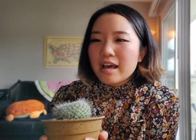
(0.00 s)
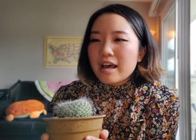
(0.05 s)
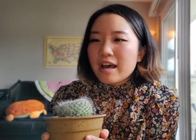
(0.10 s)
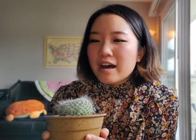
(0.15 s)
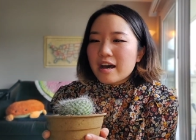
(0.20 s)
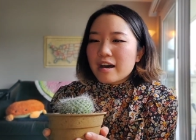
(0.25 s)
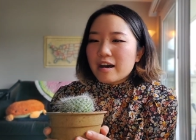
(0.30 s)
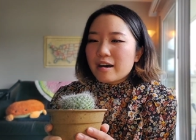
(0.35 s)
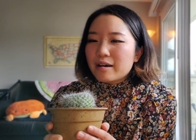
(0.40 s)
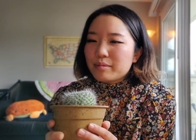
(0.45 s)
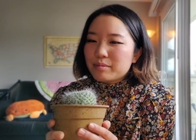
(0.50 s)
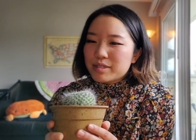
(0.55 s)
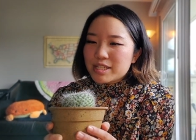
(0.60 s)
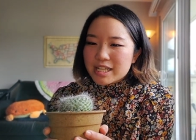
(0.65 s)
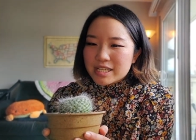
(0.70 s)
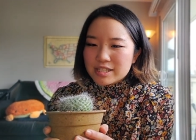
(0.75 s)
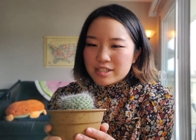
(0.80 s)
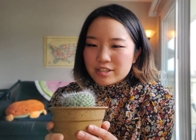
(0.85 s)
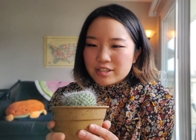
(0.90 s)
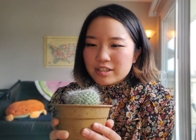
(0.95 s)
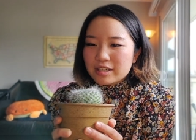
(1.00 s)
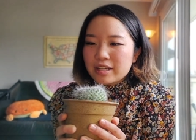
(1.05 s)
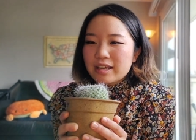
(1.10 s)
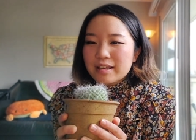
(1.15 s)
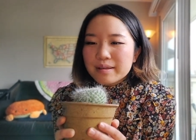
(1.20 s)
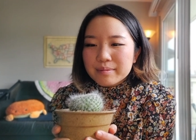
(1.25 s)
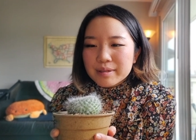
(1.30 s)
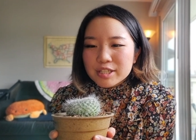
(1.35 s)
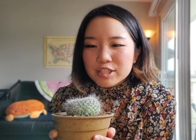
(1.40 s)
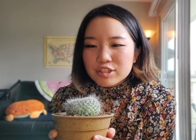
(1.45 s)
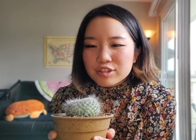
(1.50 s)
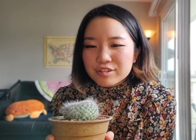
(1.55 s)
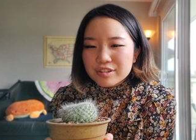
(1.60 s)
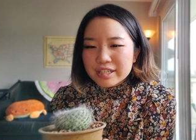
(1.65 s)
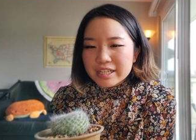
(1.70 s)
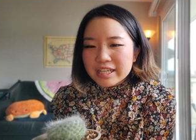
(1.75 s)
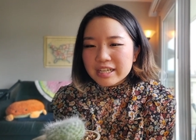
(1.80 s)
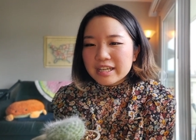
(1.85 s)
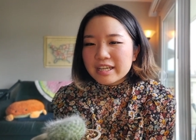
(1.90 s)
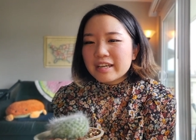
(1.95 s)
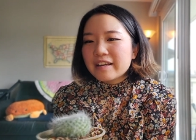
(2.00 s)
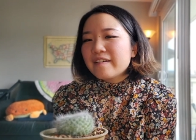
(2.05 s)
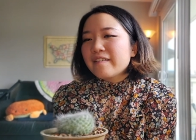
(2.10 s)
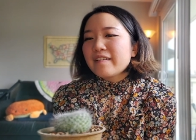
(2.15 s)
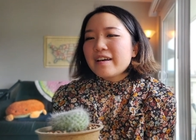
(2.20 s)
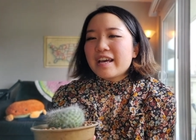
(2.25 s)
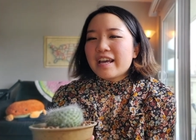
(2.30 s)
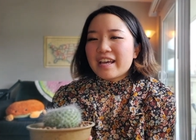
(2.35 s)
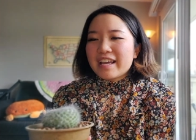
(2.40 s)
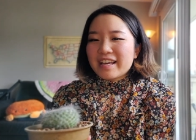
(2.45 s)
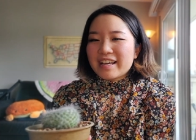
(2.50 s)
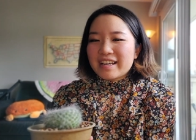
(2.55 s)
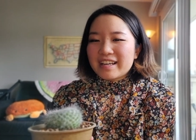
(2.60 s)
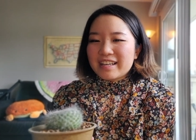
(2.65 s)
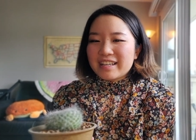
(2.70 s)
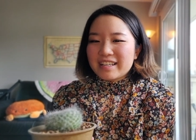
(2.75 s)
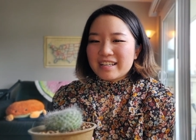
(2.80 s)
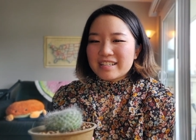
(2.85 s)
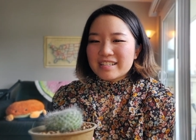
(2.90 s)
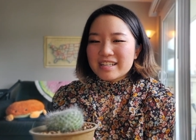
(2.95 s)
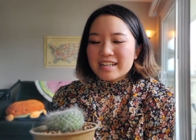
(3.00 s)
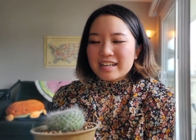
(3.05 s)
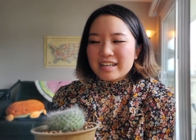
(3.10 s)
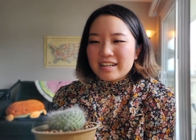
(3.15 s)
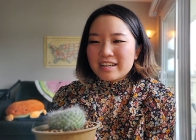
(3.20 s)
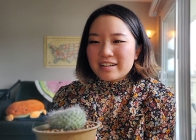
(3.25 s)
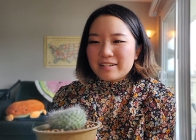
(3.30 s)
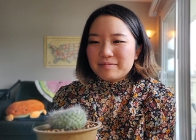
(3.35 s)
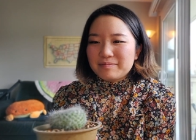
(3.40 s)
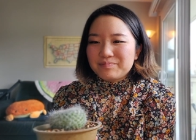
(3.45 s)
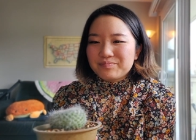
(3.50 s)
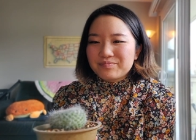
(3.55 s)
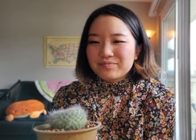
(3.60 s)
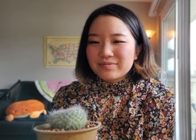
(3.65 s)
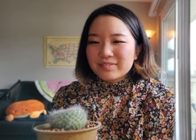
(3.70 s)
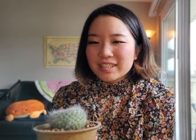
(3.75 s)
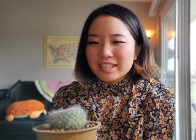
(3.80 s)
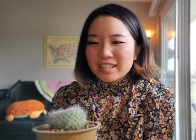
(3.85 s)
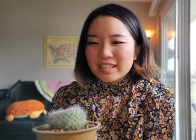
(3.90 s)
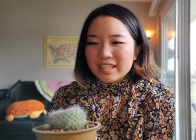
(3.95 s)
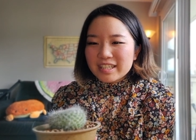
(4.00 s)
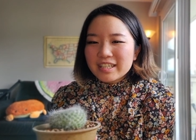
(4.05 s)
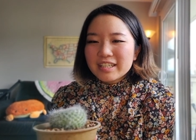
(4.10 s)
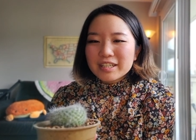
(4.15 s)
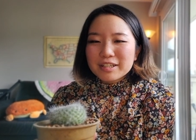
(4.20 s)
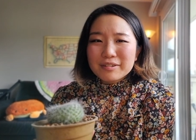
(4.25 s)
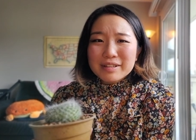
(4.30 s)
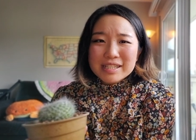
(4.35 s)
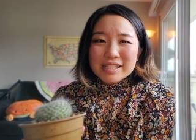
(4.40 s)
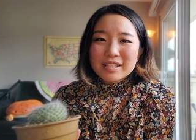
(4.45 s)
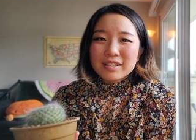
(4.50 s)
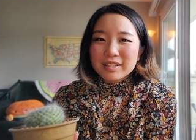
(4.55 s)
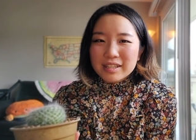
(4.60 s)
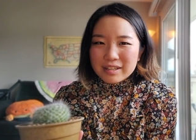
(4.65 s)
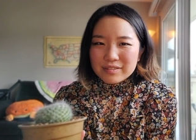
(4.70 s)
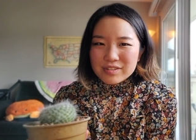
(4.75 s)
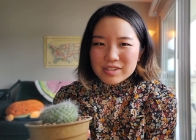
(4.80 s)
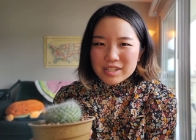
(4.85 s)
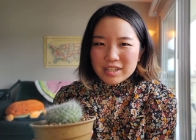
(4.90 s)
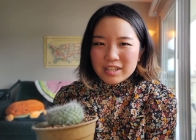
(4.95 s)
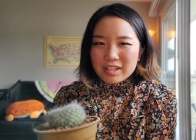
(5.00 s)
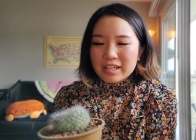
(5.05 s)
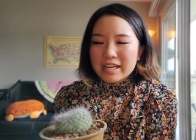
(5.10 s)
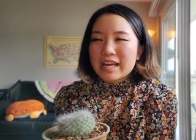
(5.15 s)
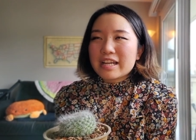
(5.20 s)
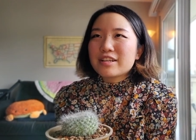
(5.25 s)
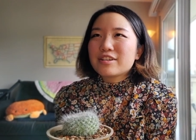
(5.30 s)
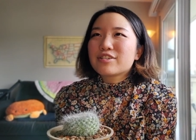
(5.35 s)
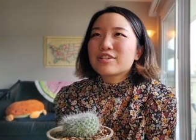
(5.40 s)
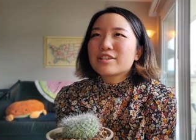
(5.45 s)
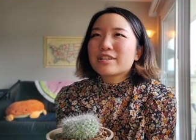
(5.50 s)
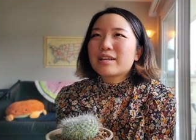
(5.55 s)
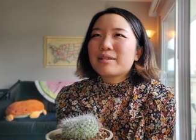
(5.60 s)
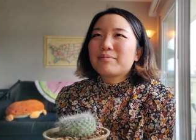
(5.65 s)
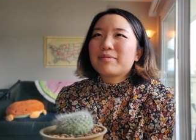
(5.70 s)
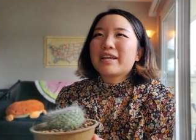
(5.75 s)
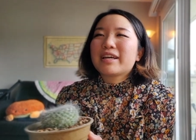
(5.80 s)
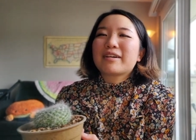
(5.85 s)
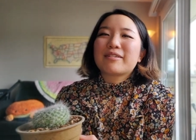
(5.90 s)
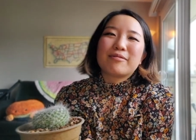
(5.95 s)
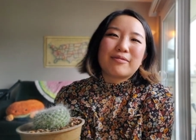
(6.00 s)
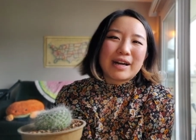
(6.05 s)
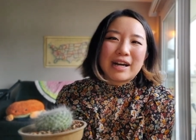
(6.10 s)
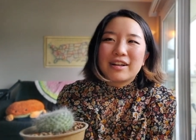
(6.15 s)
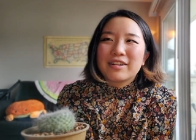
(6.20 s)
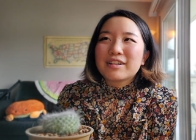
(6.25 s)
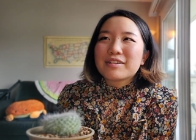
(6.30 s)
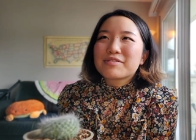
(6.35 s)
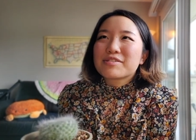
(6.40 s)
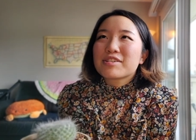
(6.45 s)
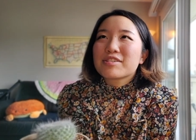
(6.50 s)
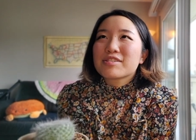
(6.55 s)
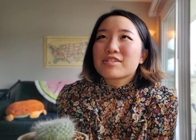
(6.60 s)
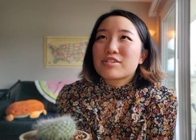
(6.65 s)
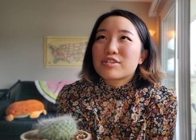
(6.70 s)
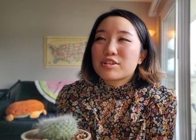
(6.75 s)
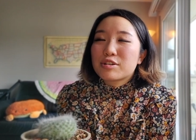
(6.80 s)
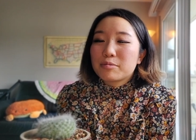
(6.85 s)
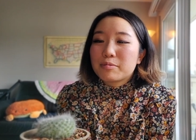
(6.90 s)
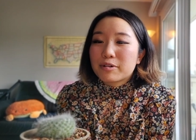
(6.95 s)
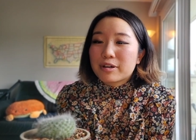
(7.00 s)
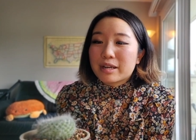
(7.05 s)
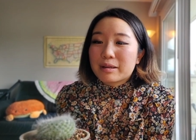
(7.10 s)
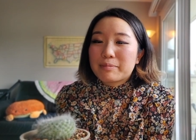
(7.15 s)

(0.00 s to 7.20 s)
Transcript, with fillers: um, desert imagery, and um, you know, it's a love song, and usually I'm like, wow, love songs are so boring.